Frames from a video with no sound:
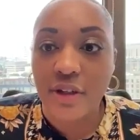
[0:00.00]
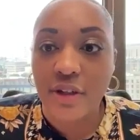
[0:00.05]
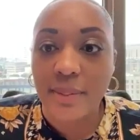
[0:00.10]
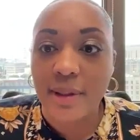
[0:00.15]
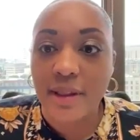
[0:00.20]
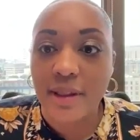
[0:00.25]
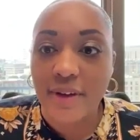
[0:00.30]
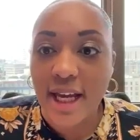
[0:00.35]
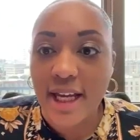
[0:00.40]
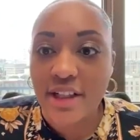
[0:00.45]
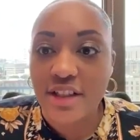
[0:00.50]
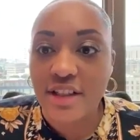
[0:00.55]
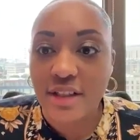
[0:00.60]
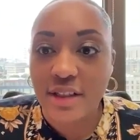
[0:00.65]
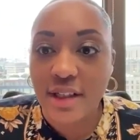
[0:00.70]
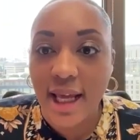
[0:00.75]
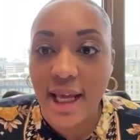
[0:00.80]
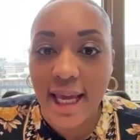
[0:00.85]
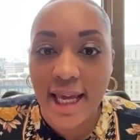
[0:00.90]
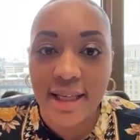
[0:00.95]
affirmative
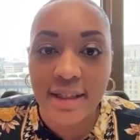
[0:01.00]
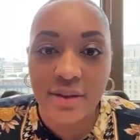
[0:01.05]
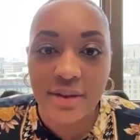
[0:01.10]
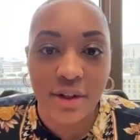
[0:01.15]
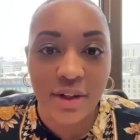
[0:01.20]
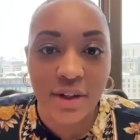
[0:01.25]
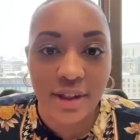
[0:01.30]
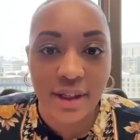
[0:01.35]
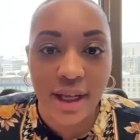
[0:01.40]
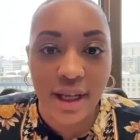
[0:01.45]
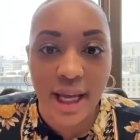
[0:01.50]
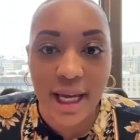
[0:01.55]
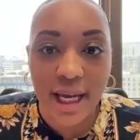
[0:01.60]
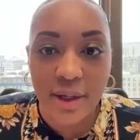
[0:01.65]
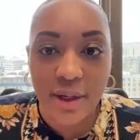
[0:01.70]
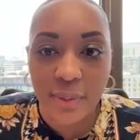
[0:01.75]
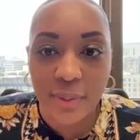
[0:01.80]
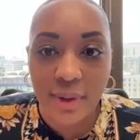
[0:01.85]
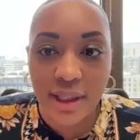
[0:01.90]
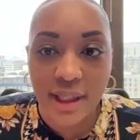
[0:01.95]
action has on
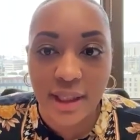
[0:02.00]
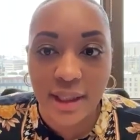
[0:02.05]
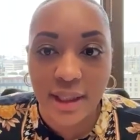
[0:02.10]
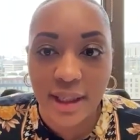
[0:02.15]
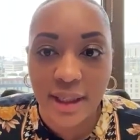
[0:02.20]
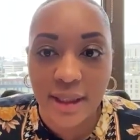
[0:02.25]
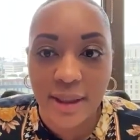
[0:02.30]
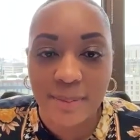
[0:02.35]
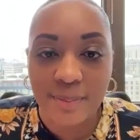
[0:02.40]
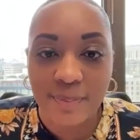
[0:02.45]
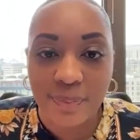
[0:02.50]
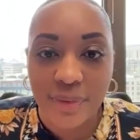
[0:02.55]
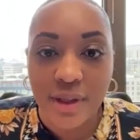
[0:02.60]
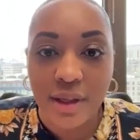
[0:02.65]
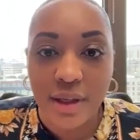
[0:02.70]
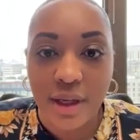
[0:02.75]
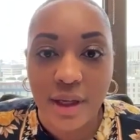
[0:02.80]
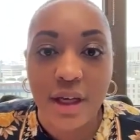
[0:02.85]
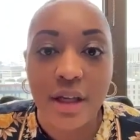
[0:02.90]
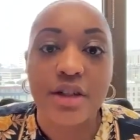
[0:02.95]
how we
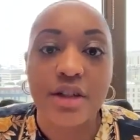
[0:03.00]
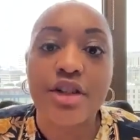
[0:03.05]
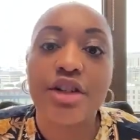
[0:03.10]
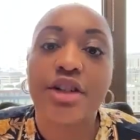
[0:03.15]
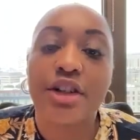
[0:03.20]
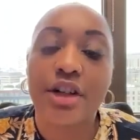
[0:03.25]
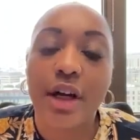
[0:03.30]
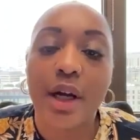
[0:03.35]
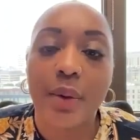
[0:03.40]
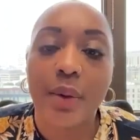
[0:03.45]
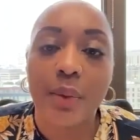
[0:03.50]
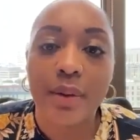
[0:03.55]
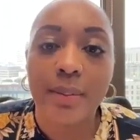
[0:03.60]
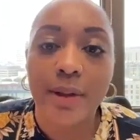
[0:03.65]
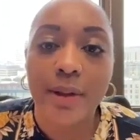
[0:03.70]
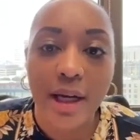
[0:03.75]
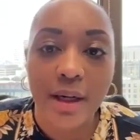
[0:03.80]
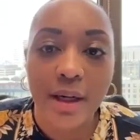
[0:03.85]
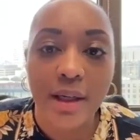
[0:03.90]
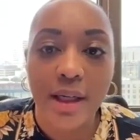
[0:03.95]
ensure equitable
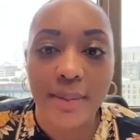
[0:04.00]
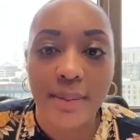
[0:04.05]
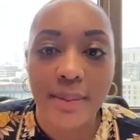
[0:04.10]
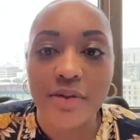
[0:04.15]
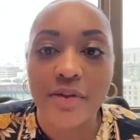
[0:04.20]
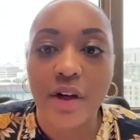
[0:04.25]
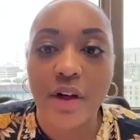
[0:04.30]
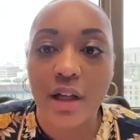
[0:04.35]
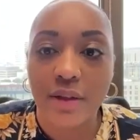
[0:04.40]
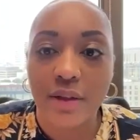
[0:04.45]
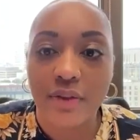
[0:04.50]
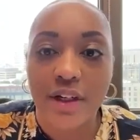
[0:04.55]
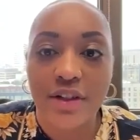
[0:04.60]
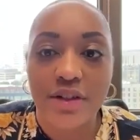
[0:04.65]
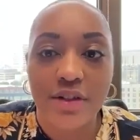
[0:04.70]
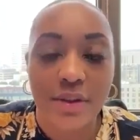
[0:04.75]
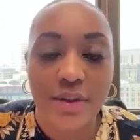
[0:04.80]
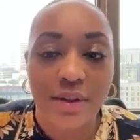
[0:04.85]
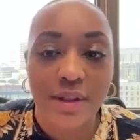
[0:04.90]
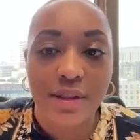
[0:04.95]
outcomes for all of our
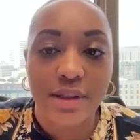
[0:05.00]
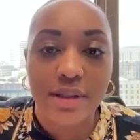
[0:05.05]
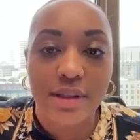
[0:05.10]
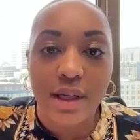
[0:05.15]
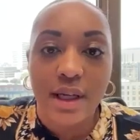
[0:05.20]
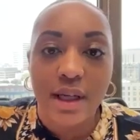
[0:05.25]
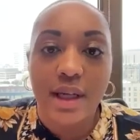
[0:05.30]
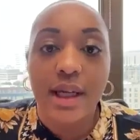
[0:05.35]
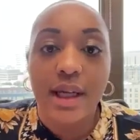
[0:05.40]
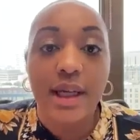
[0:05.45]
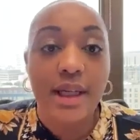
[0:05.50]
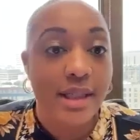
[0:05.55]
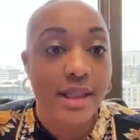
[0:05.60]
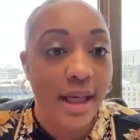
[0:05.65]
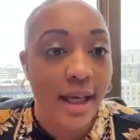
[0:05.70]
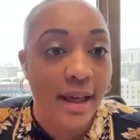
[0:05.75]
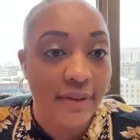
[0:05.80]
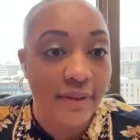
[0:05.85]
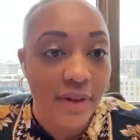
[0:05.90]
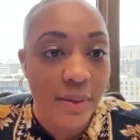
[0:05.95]
students is a
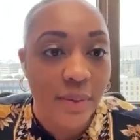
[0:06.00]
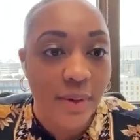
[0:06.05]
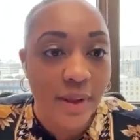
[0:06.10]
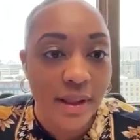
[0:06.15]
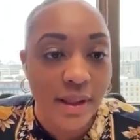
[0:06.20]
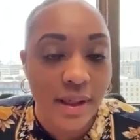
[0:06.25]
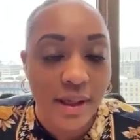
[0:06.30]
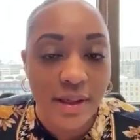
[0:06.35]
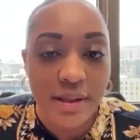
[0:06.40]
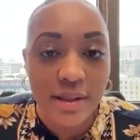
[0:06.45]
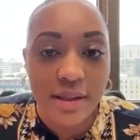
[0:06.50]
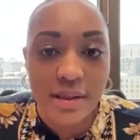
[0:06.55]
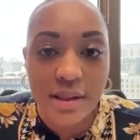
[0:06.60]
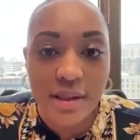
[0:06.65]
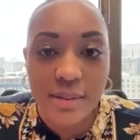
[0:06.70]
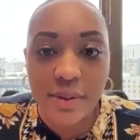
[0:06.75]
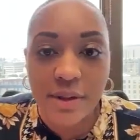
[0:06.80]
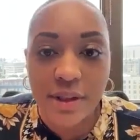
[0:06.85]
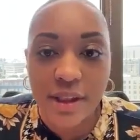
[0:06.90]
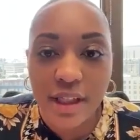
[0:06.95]
heavy one. And this
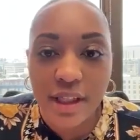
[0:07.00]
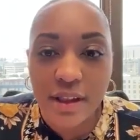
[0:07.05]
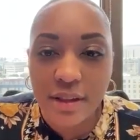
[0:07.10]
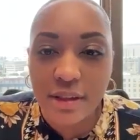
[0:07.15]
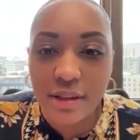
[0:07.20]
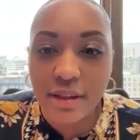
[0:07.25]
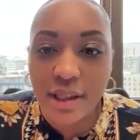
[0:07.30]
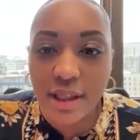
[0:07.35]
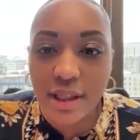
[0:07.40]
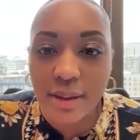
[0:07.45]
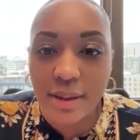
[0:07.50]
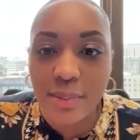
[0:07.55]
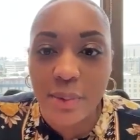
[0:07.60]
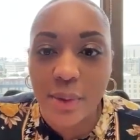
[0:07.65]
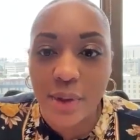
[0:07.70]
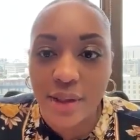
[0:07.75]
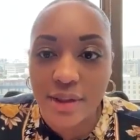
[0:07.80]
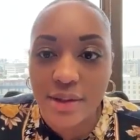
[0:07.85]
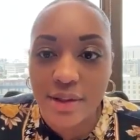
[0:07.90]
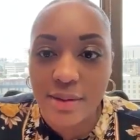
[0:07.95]
is particularly
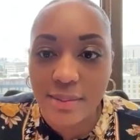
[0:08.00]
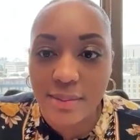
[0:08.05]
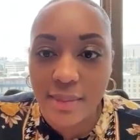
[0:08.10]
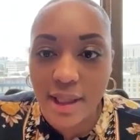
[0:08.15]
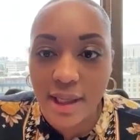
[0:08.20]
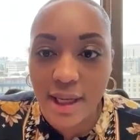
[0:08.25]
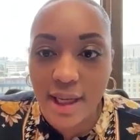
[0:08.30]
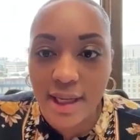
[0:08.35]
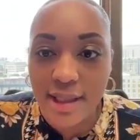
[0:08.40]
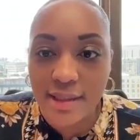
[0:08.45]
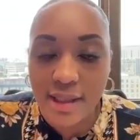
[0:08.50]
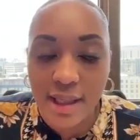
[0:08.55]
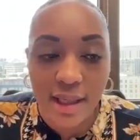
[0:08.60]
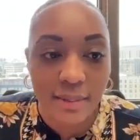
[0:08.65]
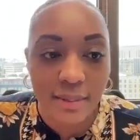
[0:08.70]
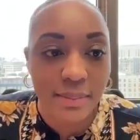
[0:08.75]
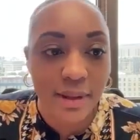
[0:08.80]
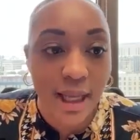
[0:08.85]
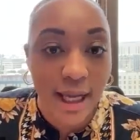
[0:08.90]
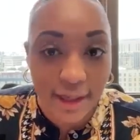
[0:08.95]
important to me as
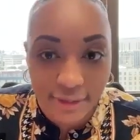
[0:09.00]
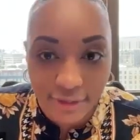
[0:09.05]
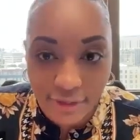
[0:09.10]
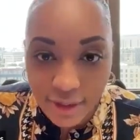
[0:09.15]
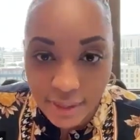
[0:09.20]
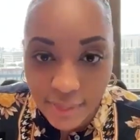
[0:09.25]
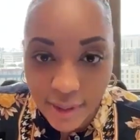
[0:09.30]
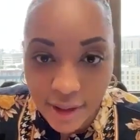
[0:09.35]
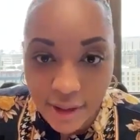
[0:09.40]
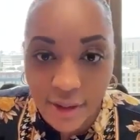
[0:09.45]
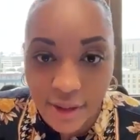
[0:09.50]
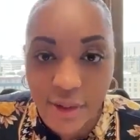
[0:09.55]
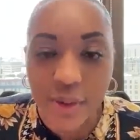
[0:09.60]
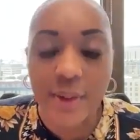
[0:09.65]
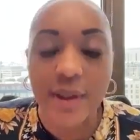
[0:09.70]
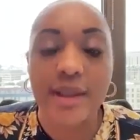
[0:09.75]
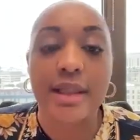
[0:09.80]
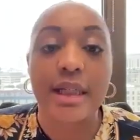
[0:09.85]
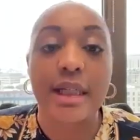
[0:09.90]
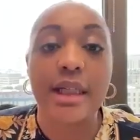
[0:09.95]
a Black female who
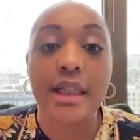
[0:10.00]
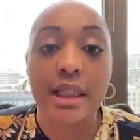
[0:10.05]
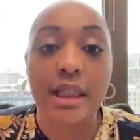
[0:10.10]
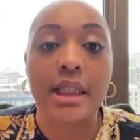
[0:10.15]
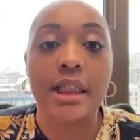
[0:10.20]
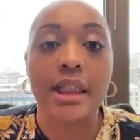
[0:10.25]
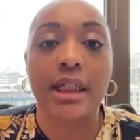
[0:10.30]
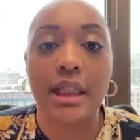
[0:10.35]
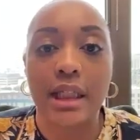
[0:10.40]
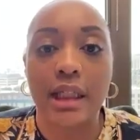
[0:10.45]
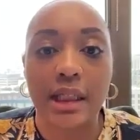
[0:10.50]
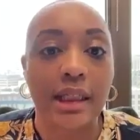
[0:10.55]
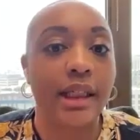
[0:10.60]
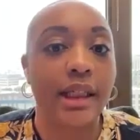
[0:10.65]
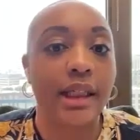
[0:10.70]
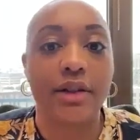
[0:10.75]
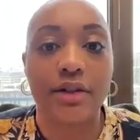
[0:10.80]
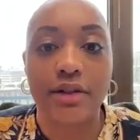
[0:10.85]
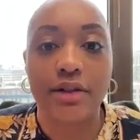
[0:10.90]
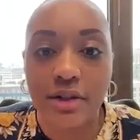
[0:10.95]
attended an
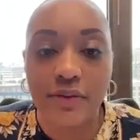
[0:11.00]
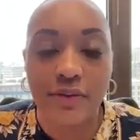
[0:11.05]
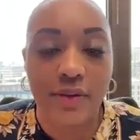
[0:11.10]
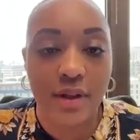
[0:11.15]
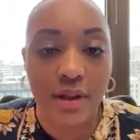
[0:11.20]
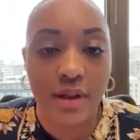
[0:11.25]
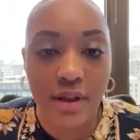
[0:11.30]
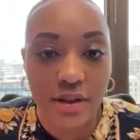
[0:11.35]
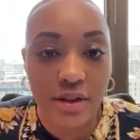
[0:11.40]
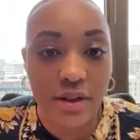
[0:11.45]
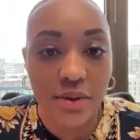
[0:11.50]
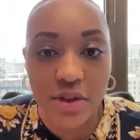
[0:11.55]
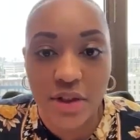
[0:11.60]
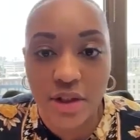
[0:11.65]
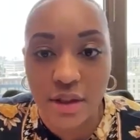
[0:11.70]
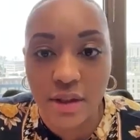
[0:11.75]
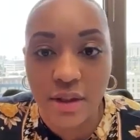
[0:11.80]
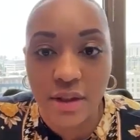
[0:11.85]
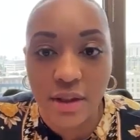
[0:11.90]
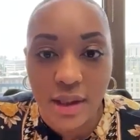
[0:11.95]
elite
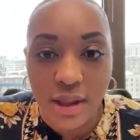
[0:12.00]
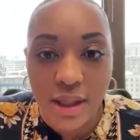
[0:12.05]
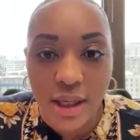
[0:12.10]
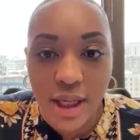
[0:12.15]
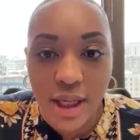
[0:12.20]
institution